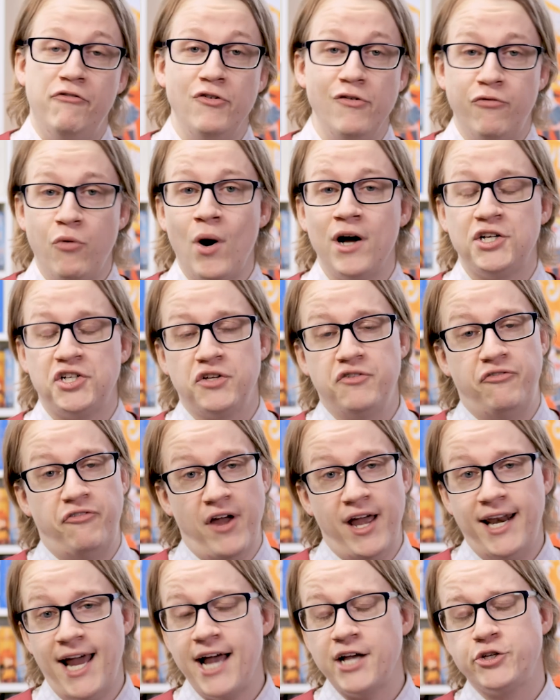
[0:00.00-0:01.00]
If you've watched
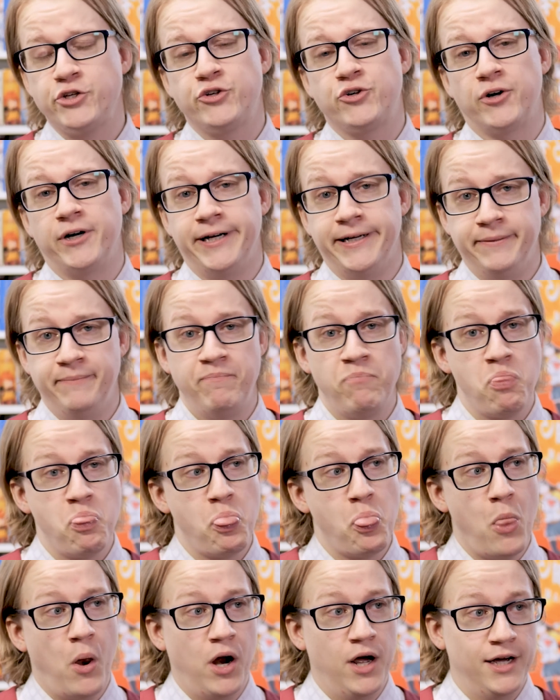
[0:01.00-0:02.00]
Fate Extra,
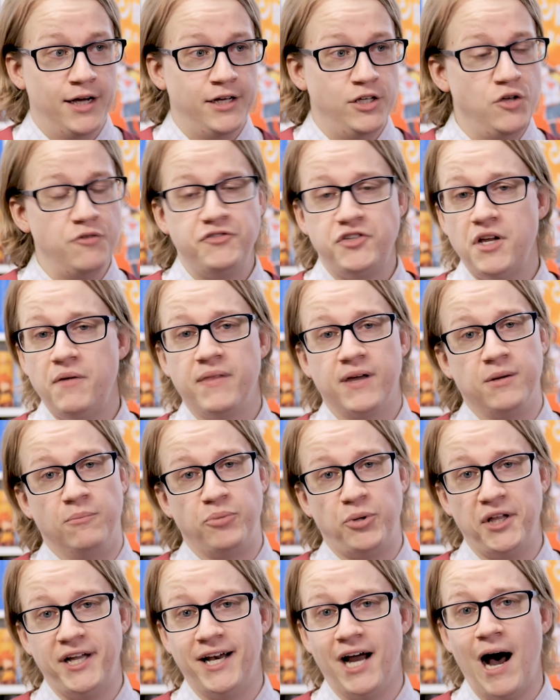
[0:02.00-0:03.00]
you've seen the
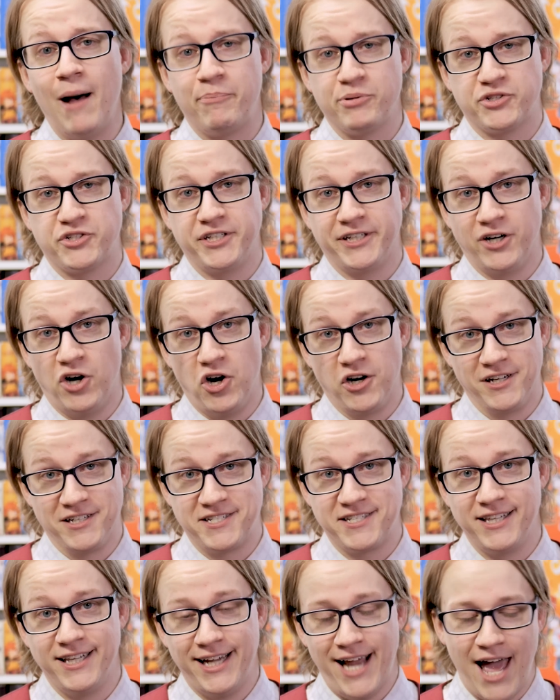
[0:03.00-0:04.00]
complete opposite,
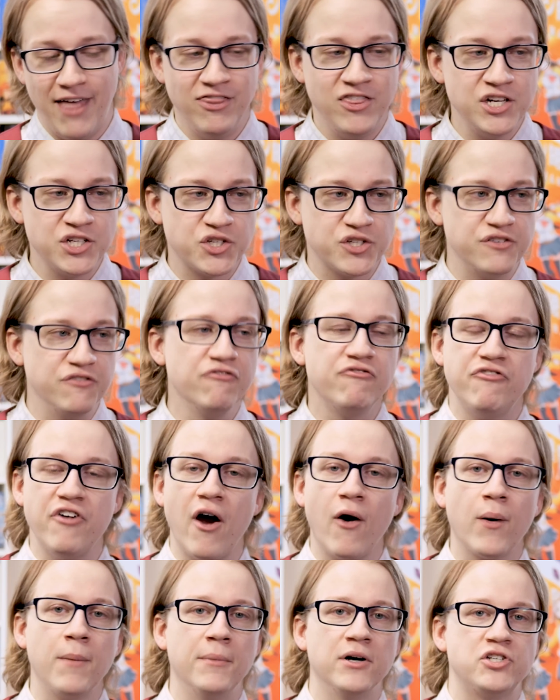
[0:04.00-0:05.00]
honestly. And this
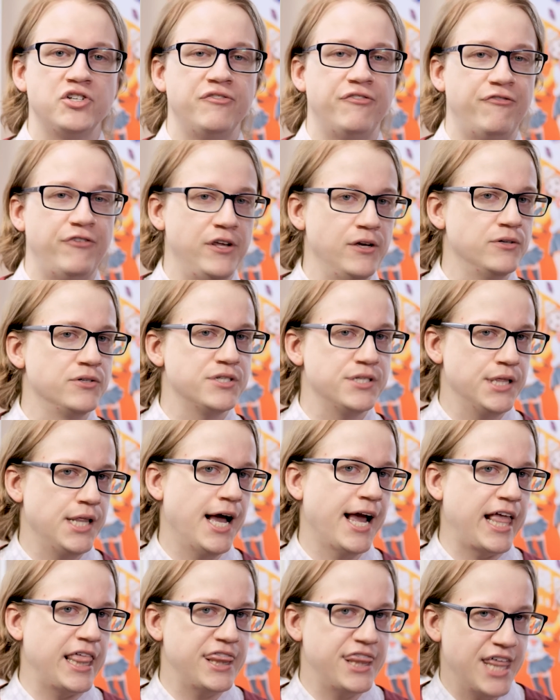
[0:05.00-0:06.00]
very much feels
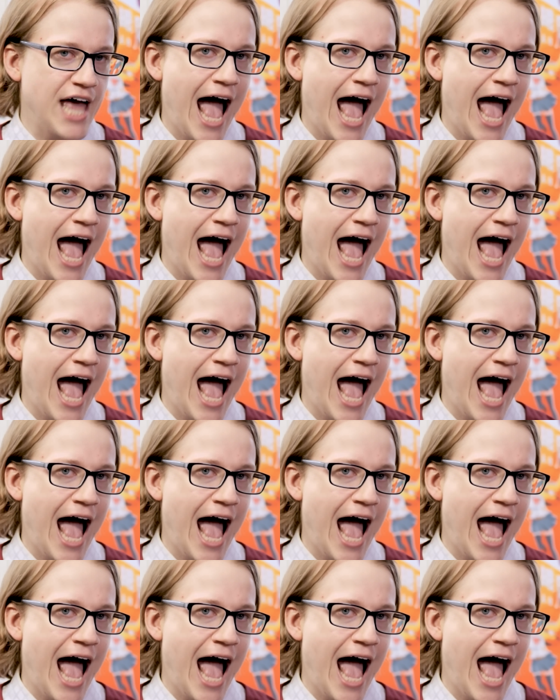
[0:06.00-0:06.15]
like